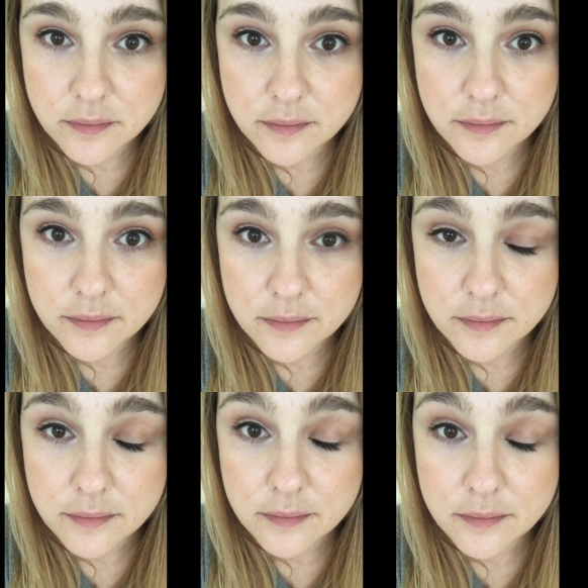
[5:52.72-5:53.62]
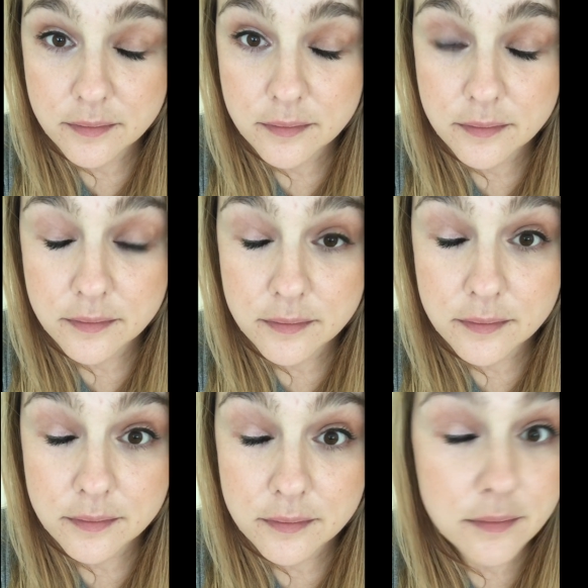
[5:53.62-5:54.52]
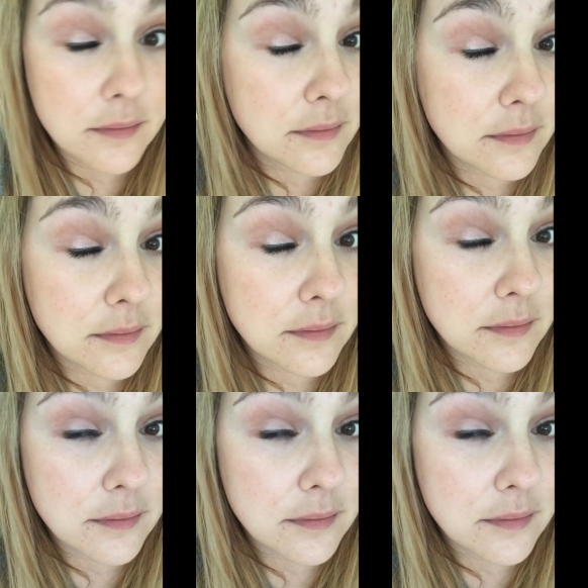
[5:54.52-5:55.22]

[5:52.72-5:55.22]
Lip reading: No one is speaking in this clip.